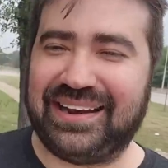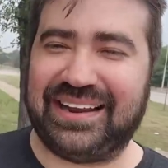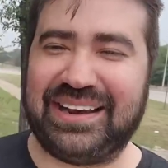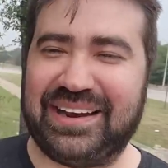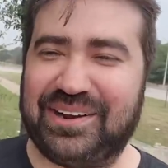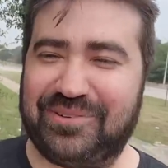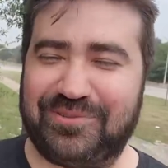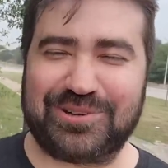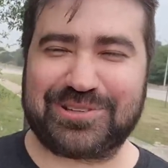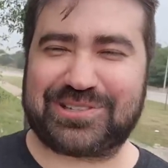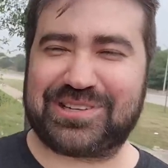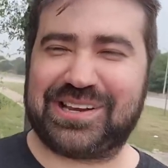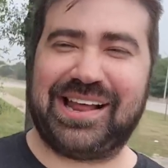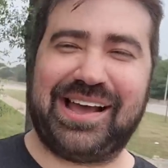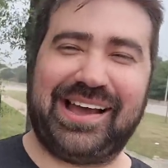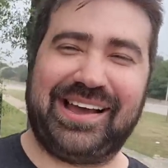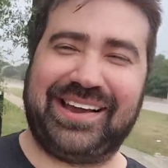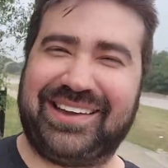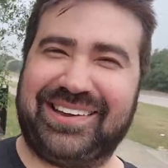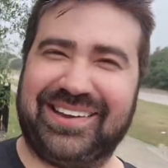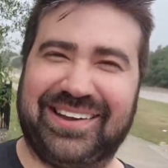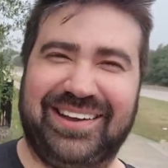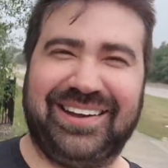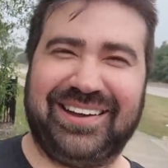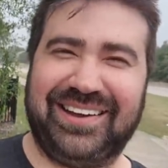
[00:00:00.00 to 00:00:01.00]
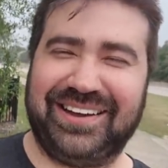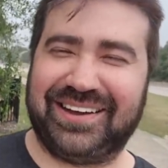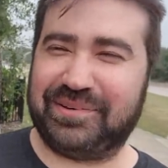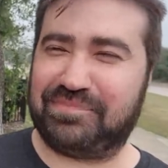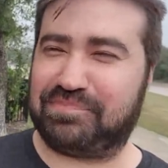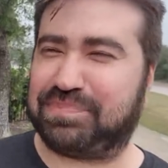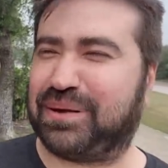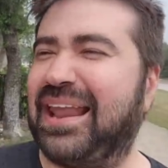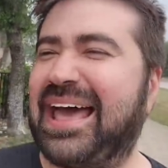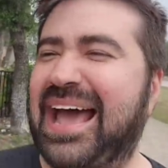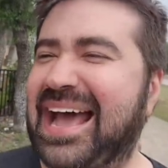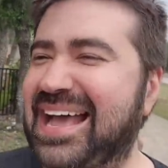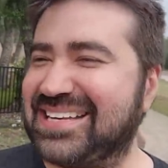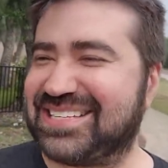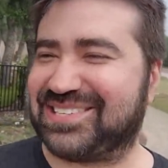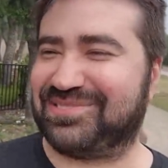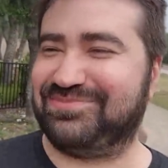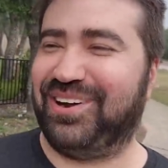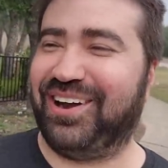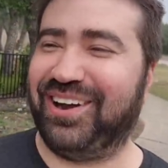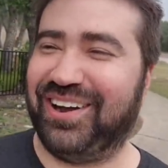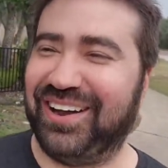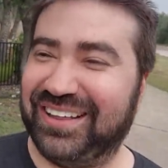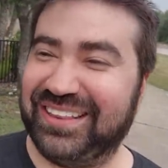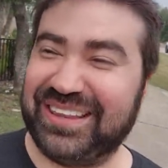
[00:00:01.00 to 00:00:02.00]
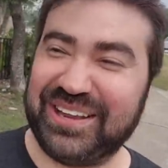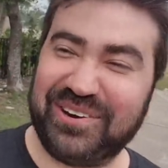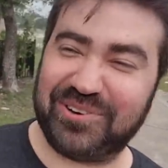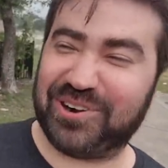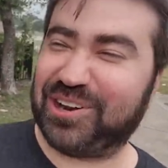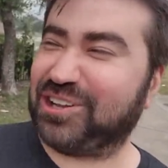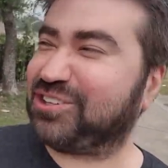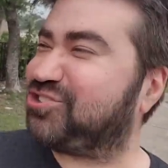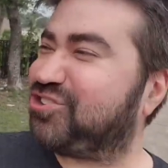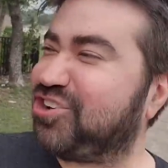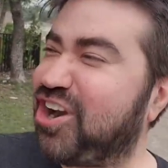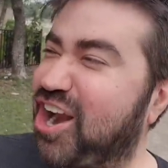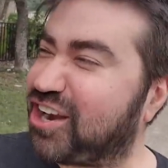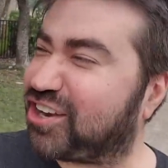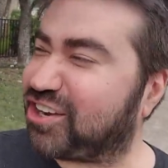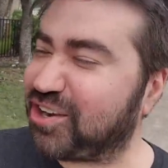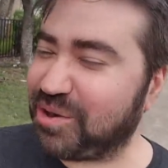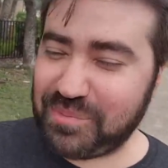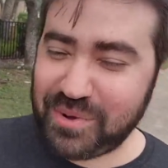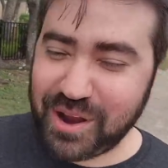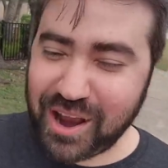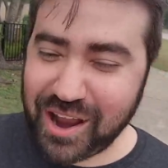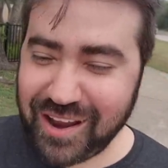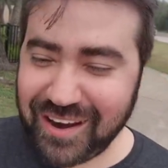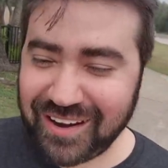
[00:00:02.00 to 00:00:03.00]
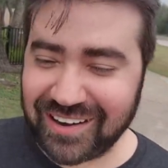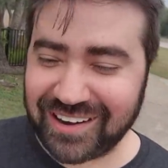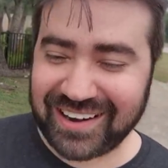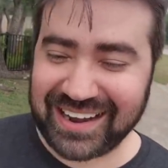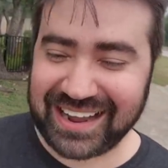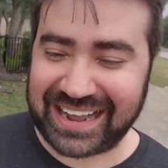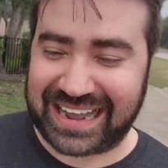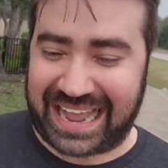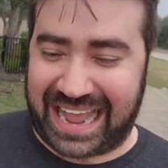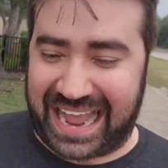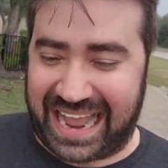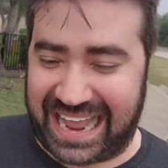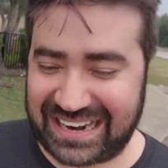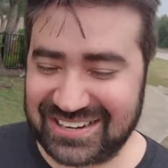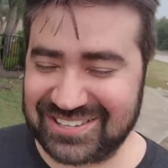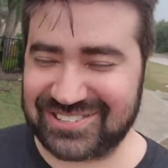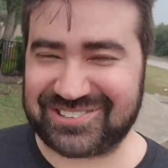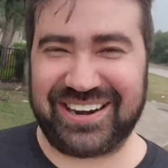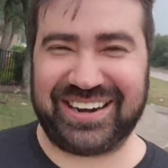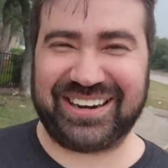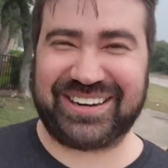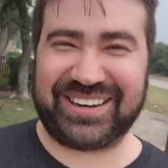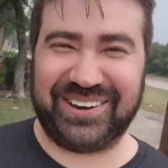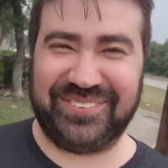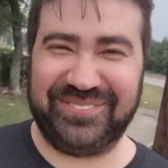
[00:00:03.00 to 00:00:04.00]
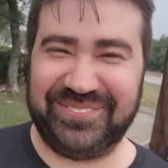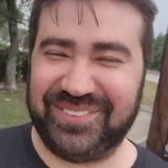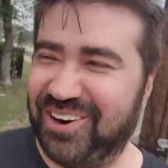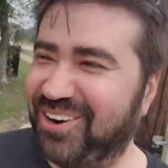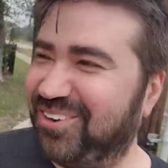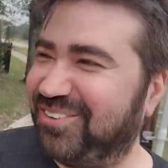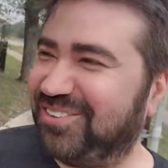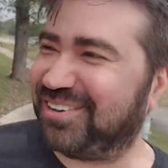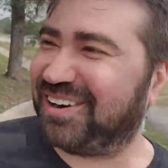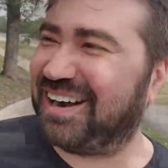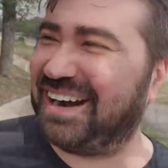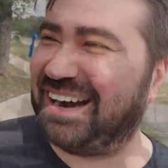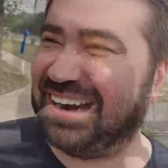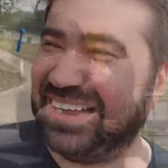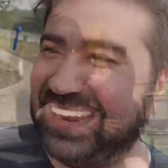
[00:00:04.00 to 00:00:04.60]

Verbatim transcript: And it was like uh, plasma, and then we're like, Trent, come here, and Trent come over,